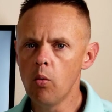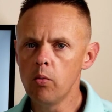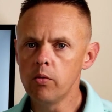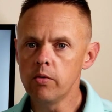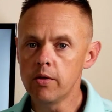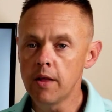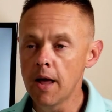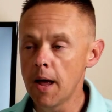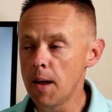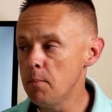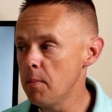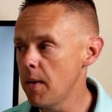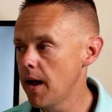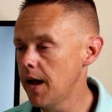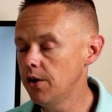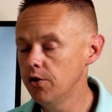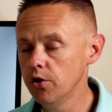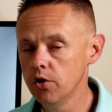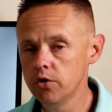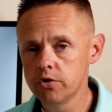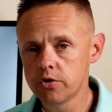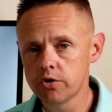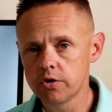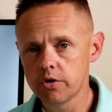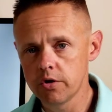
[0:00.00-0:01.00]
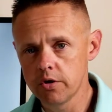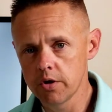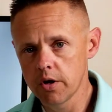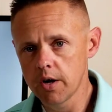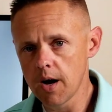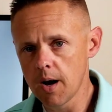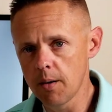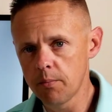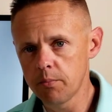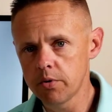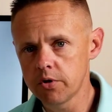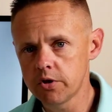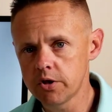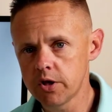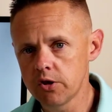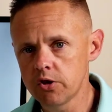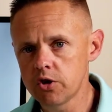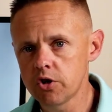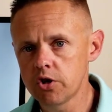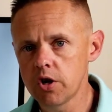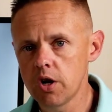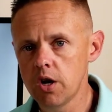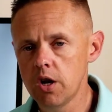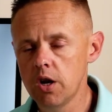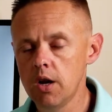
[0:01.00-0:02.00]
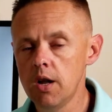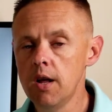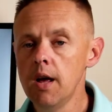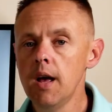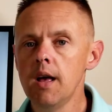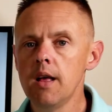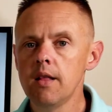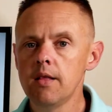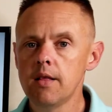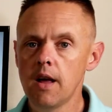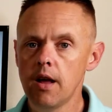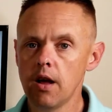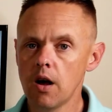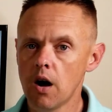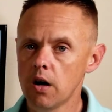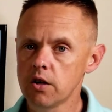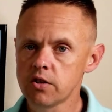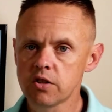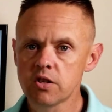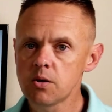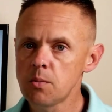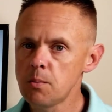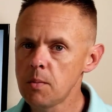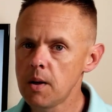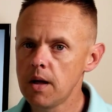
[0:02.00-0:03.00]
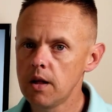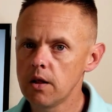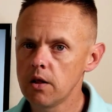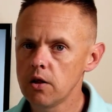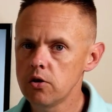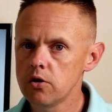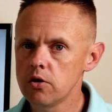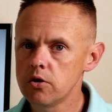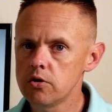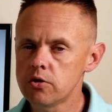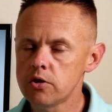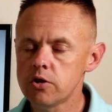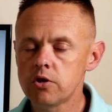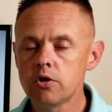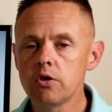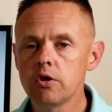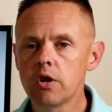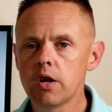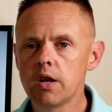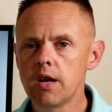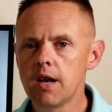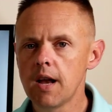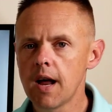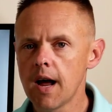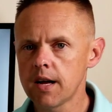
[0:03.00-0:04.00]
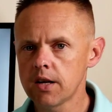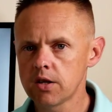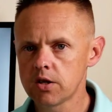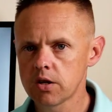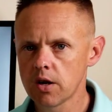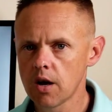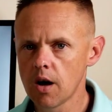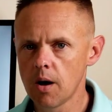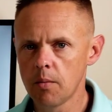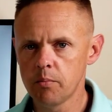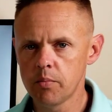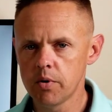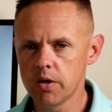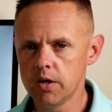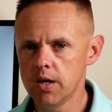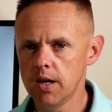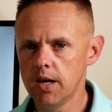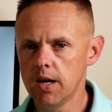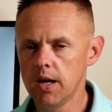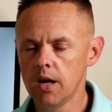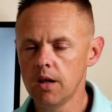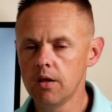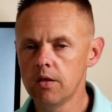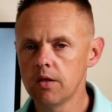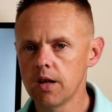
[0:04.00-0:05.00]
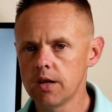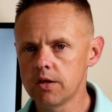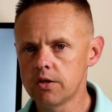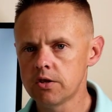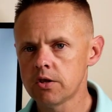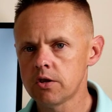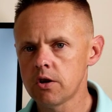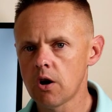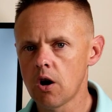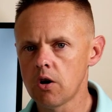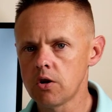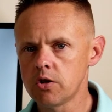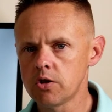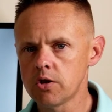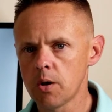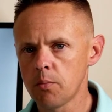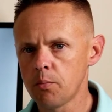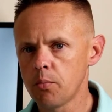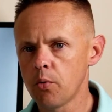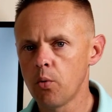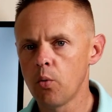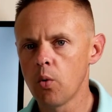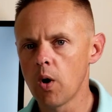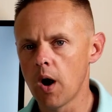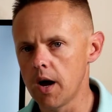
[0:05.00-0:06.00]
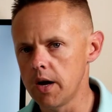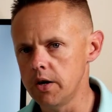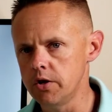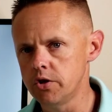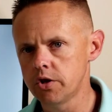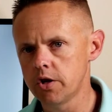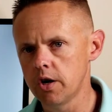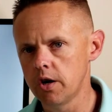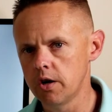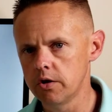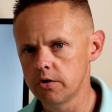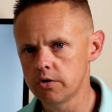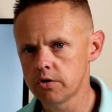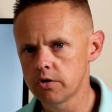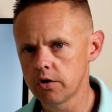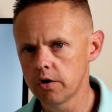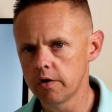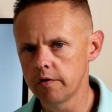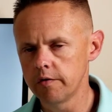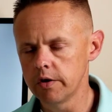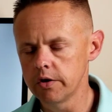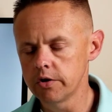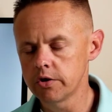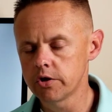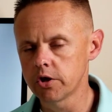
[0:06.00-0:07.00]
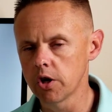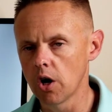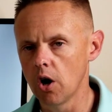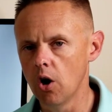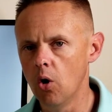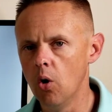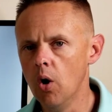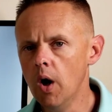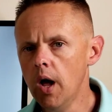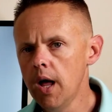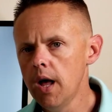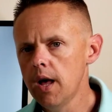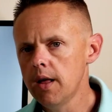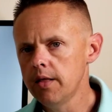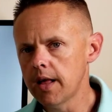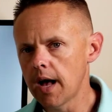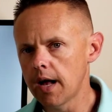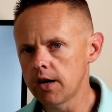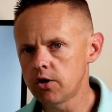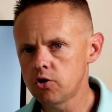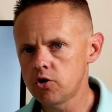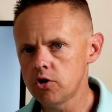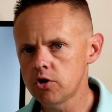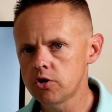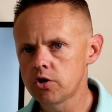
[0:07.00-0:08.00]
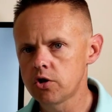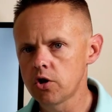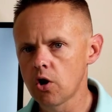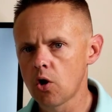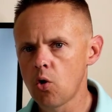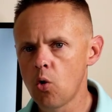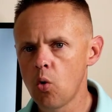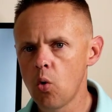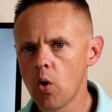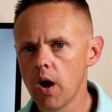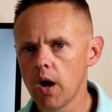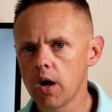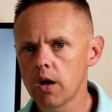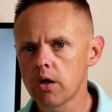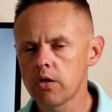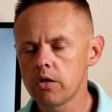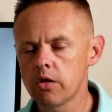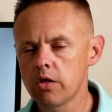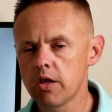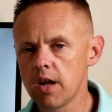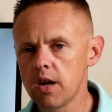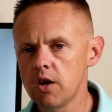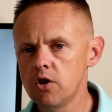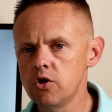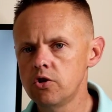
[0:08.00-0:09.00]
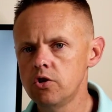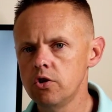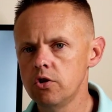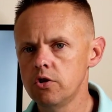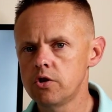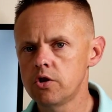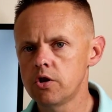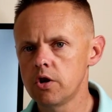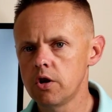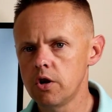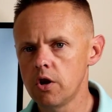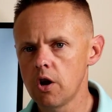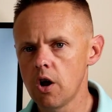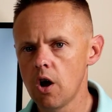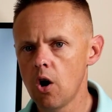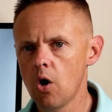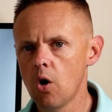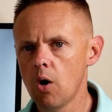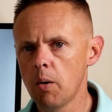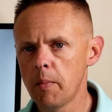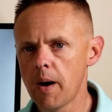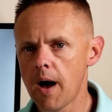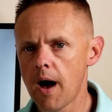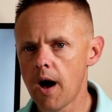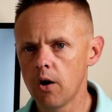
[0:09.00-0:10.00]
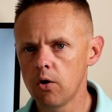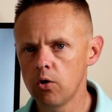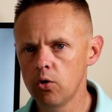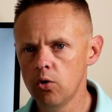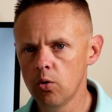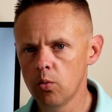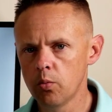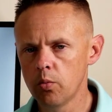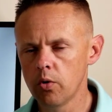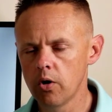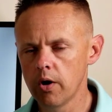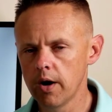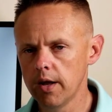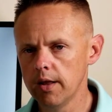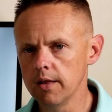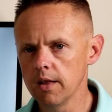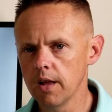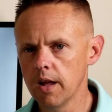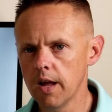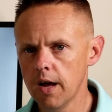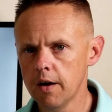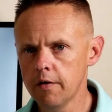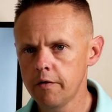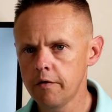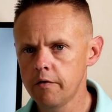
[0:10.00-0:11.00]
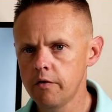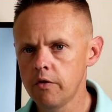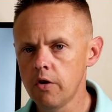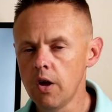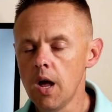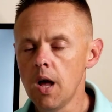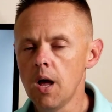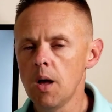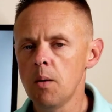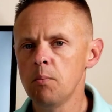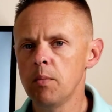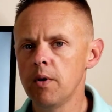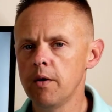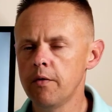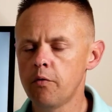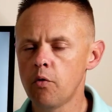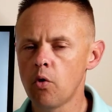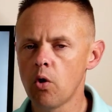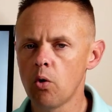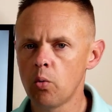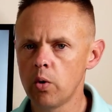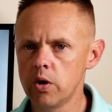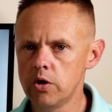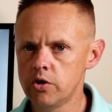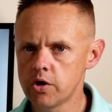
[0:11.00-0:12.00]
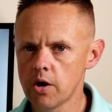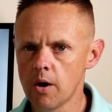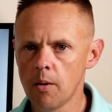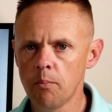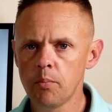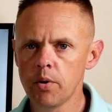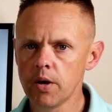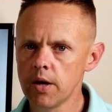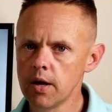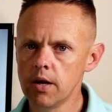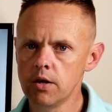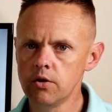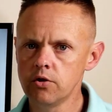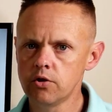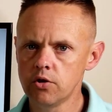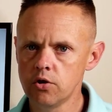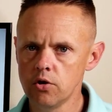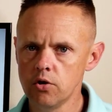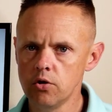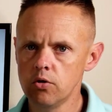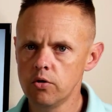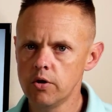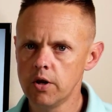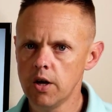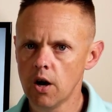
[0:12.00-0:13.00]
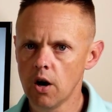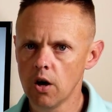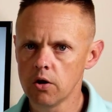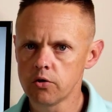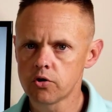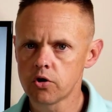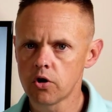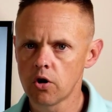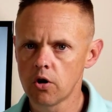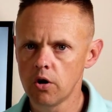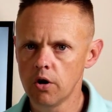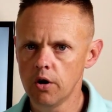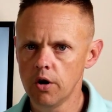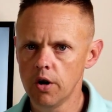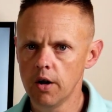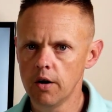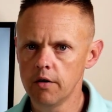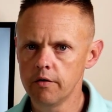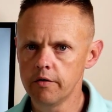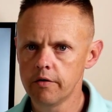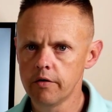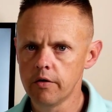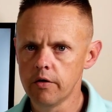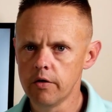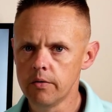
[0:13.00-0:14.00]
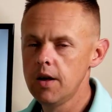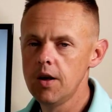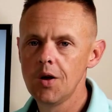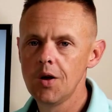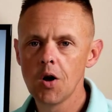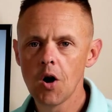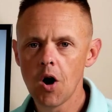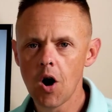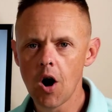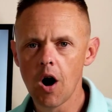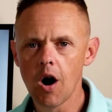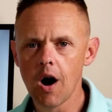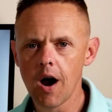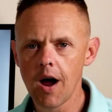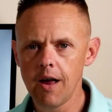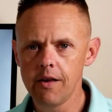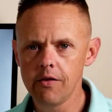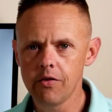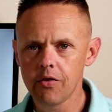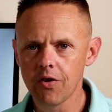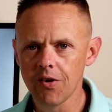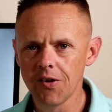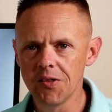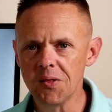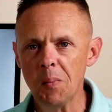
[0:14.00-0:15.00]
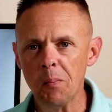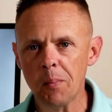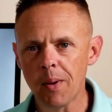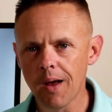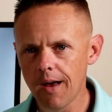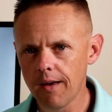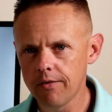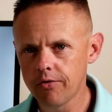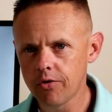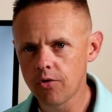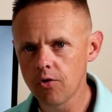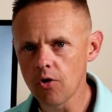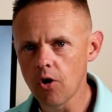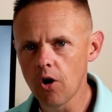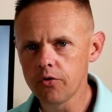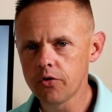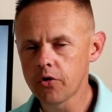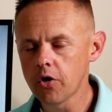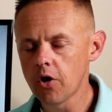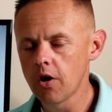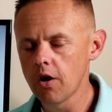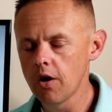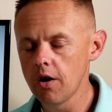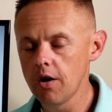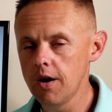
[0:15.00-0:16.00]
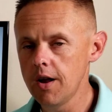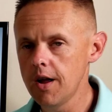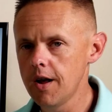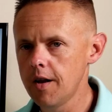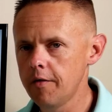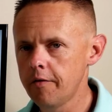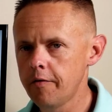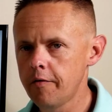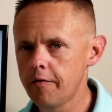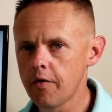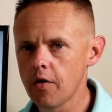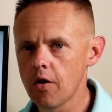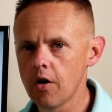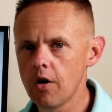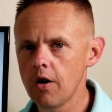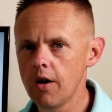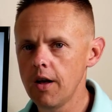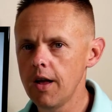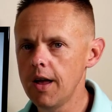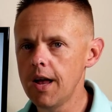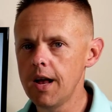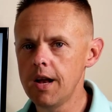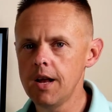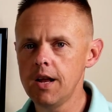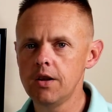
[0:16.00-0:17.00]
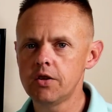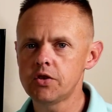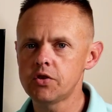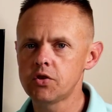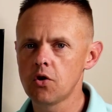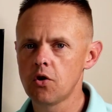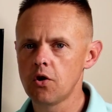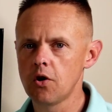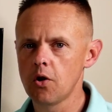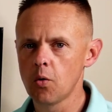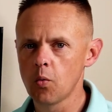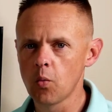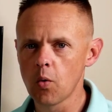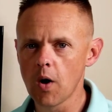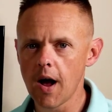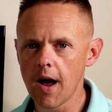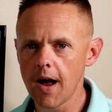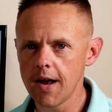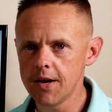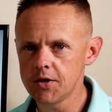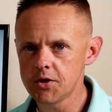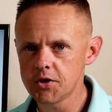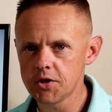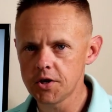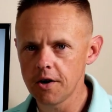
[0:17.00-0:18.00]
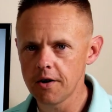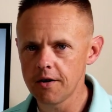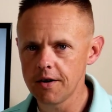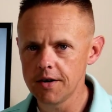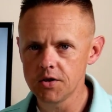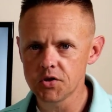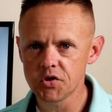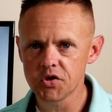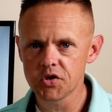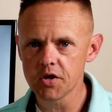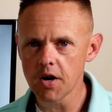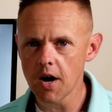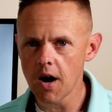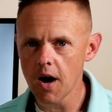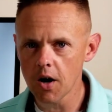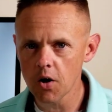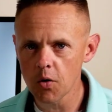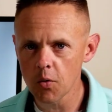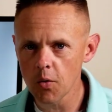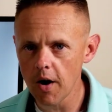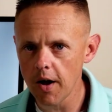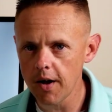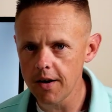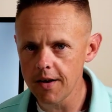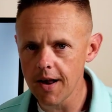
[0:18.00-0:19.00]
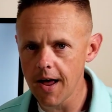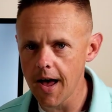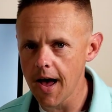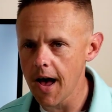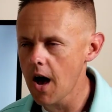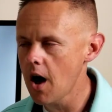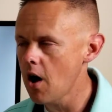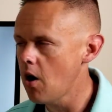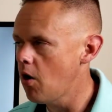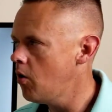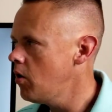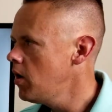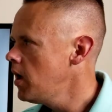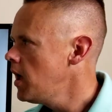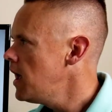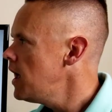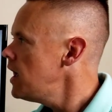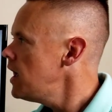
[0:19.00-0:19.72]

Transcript: they may lose to the competition. They also may lose to the next company that starts up a rideshare service. So that's just a quick things you should know about Uber and Lyft before we jump into the alternative. All right, so the best alternative for any sort of ride-sharing stock right now